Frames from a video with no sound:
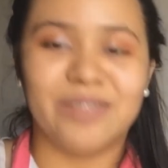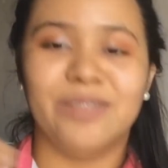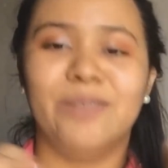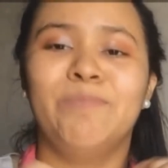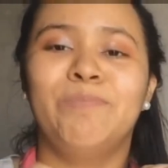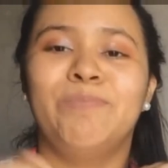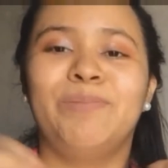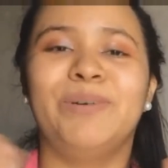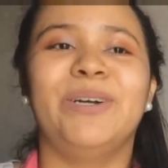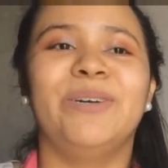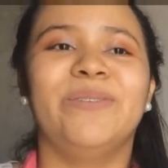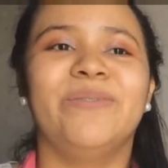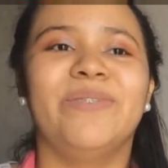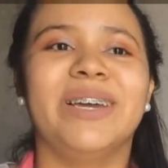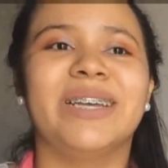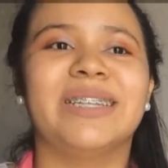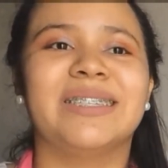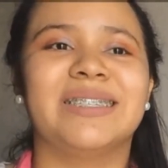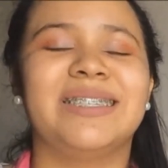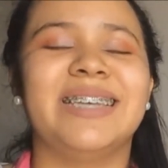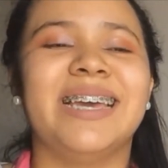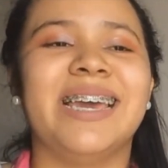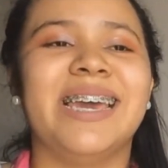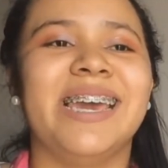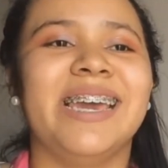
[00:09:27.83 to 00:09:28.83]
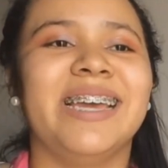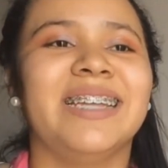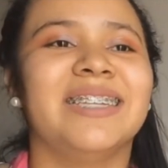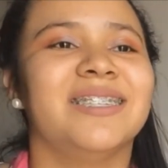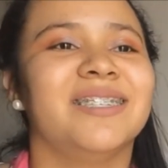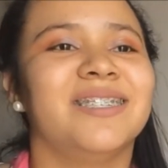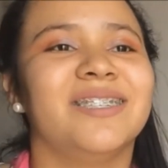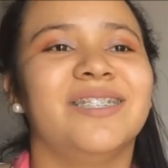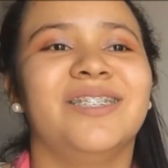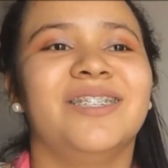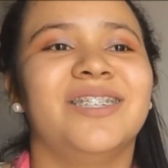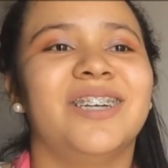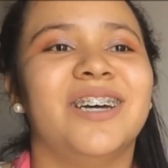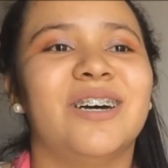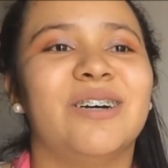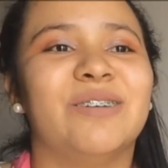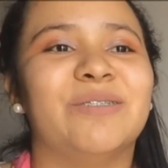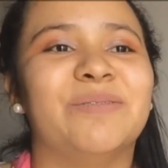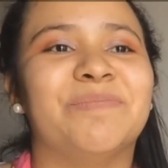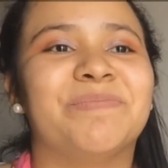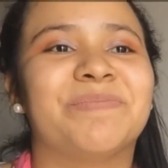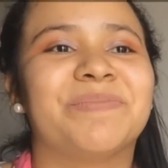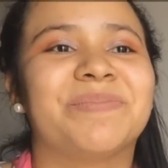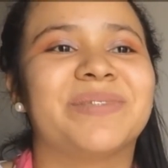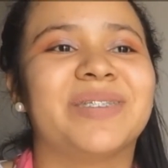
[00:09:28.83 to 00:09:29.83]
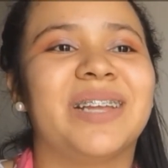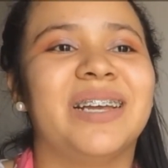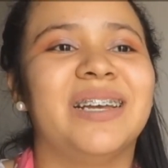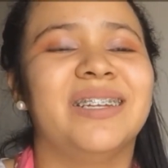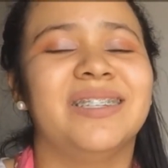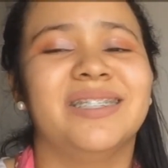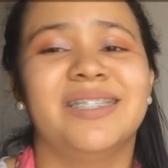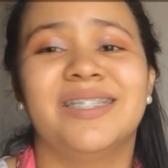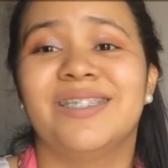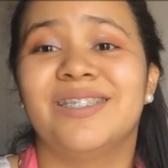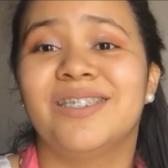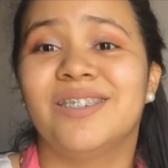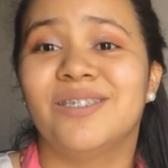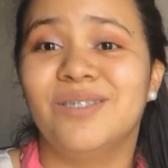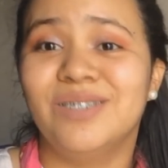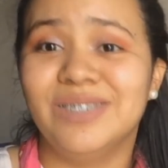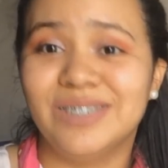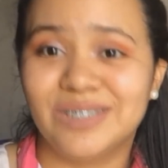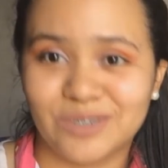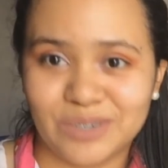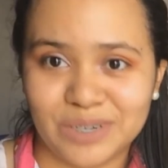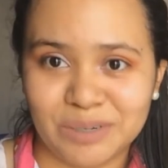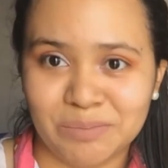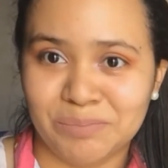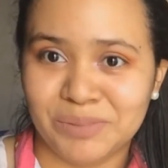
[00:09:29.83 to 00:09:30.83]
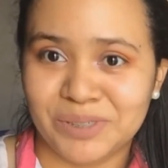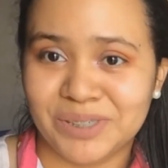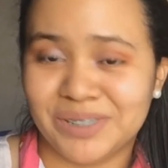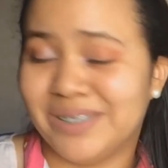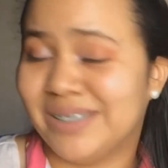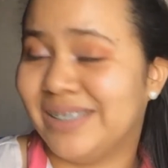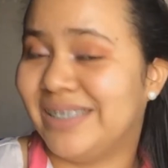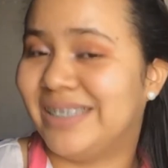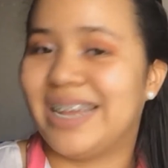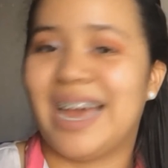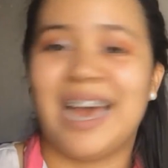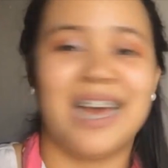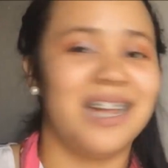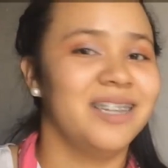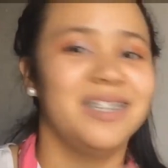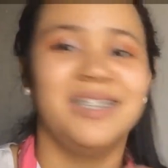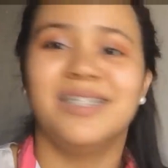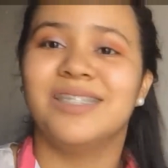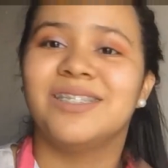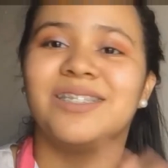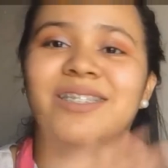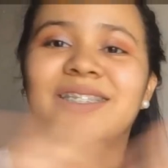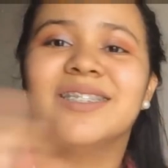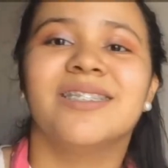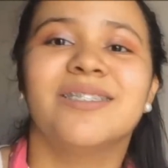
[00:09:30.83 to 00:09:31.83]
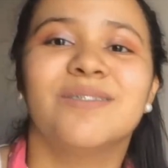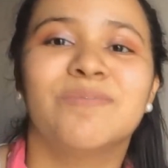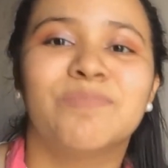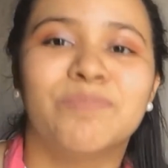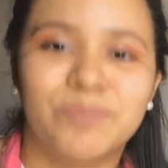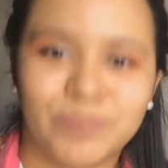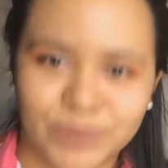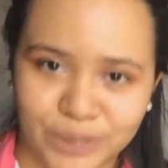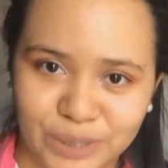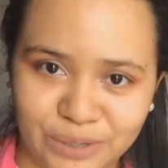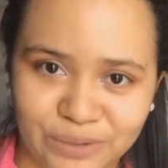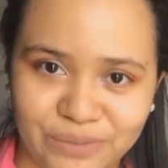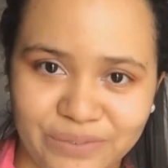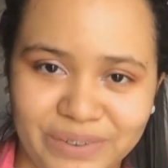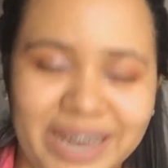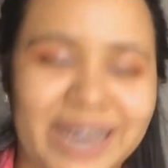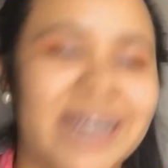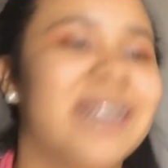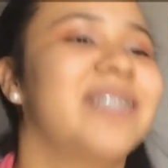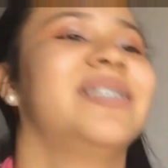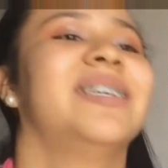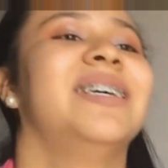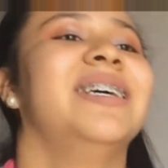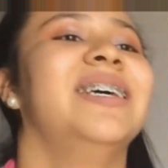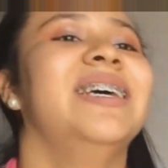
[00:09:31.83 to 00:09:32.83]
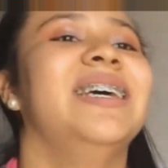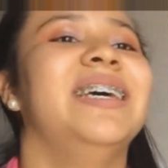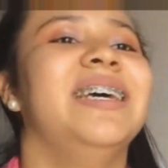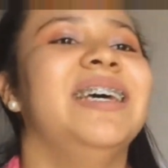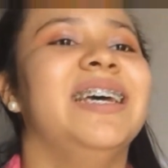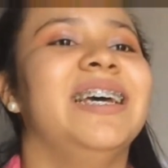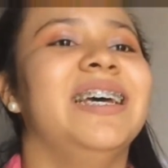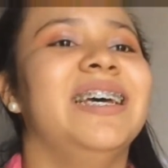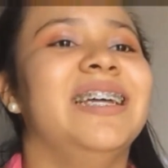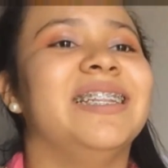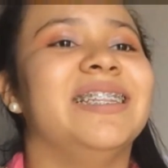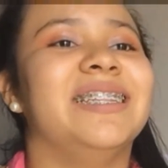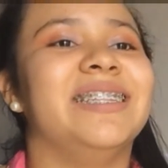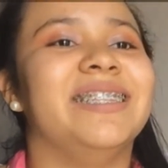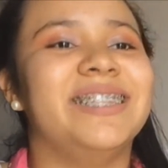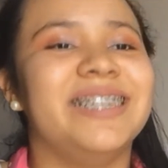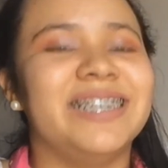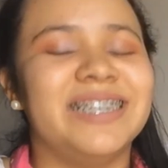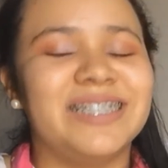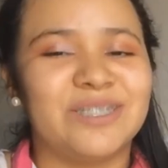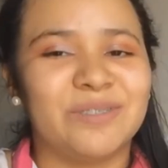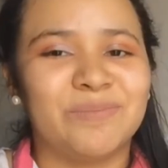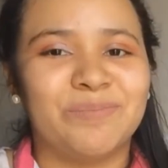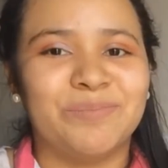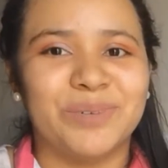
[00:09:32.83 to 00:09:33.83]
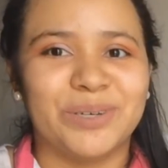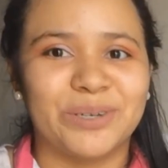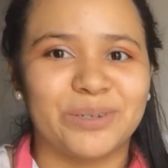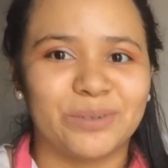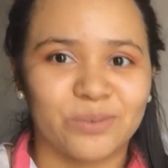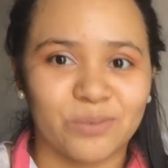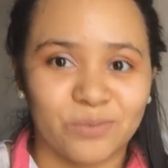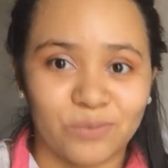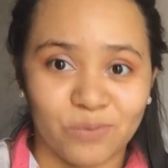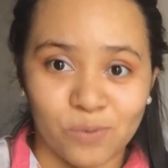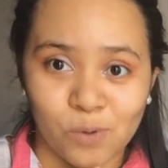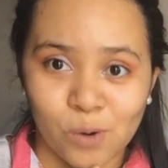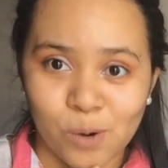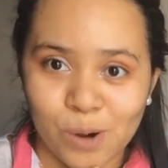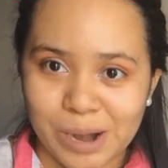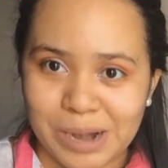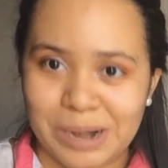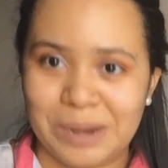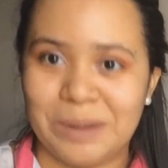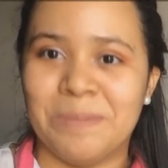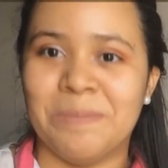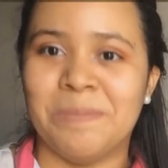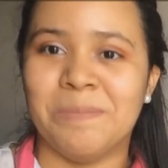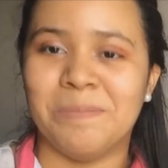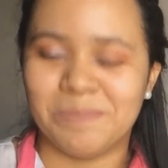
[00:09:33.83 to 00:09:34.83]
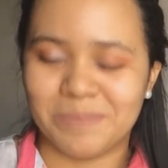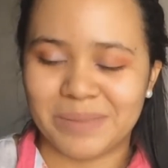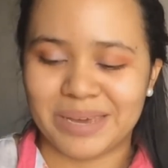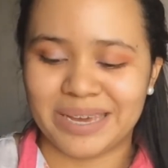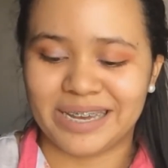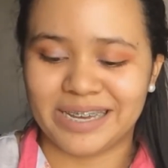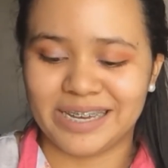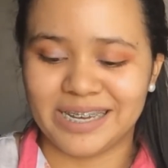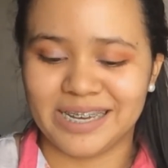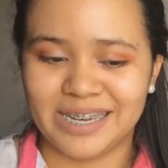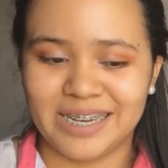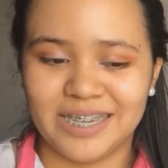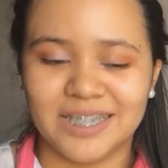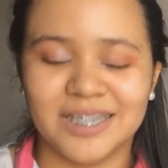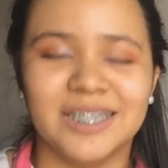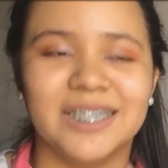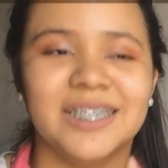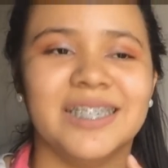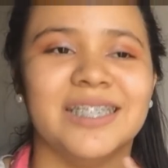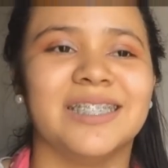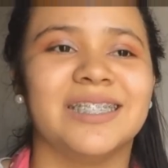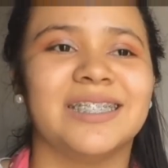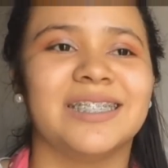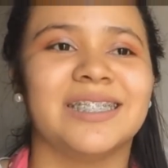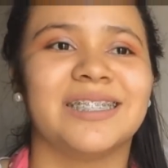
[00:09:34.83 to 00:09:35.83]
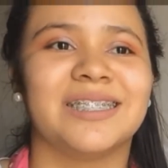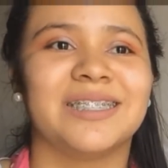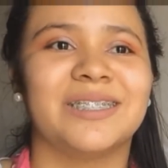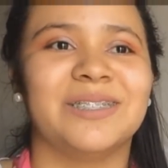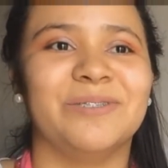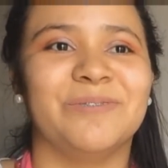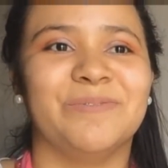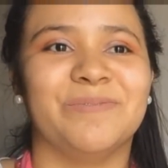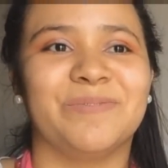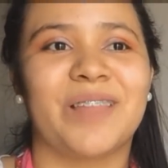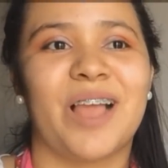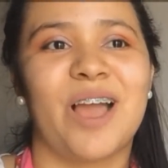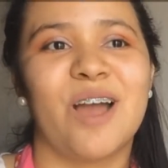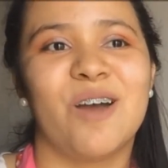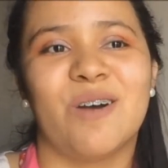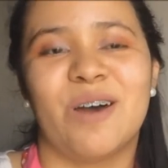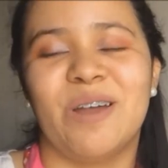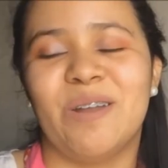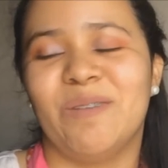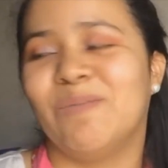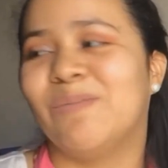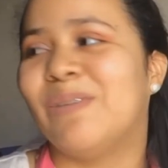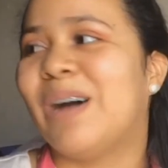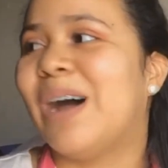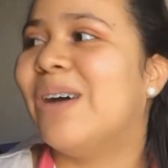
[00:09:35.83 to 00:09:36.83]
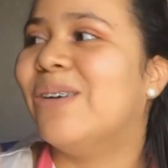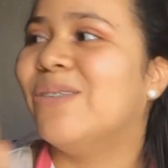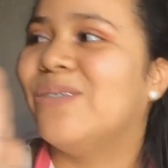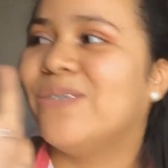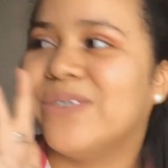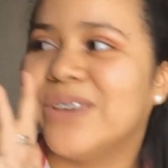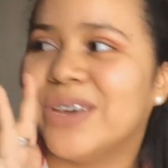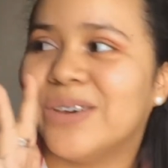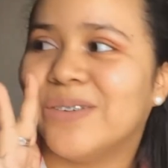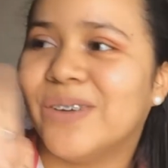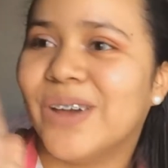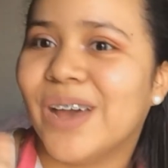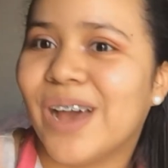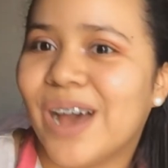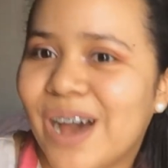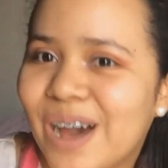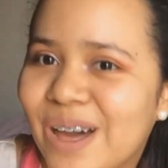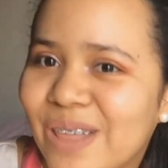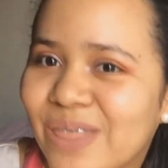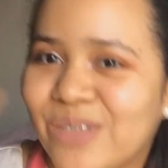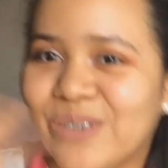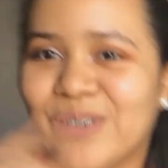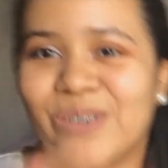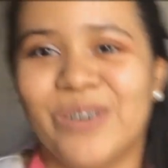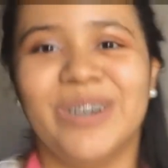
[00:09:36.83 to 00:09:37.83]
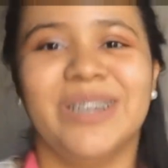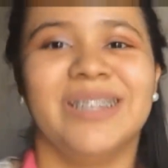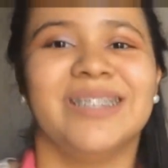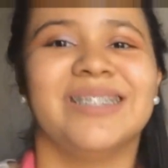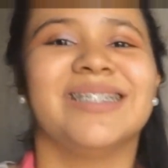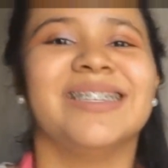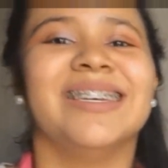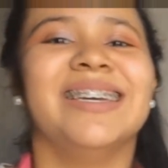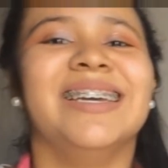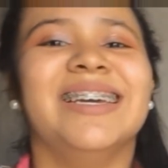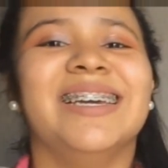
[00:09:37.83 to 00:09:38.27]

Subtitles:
The perfect date, there's no description to that. It's just perfect. This book for me is one of my favorite authors.